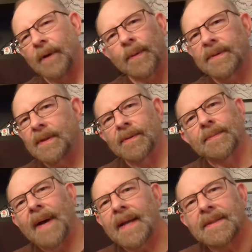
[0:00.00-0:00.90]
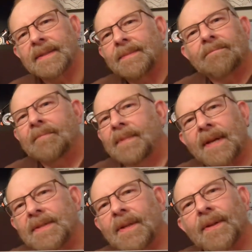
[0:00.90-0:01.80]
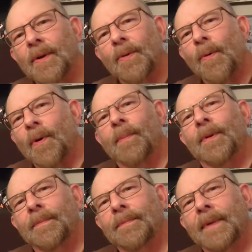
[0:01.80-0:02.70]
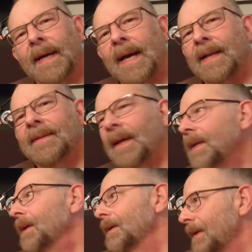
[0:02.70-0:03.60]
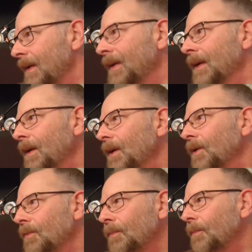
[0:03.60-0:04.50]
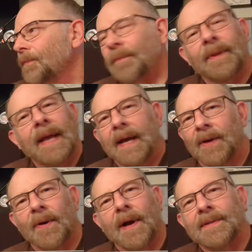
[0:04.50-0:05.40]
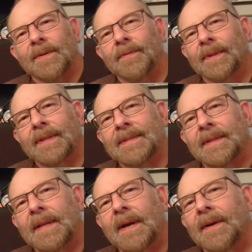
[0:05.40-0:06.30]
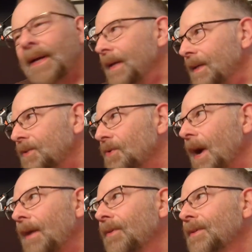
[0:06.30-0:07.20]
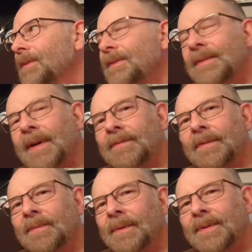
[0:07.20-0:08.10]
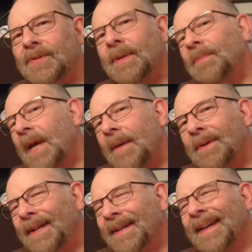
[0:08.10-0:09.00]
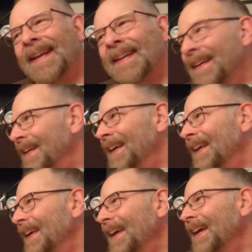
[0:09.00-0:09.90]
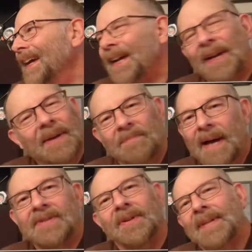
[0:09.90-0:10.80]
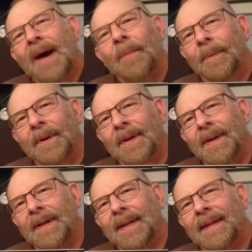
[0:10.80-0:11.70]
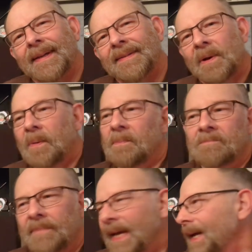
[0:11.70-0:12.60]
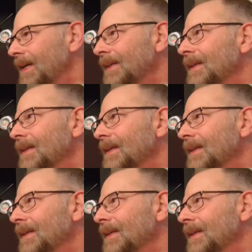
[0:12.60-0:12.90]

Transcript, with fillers: Frequency response doesn't look horrible, I gotta tell you. For that crossover that's in there and these drivers and stuff, cheap cabinet, it measures out pretty good. So yeah,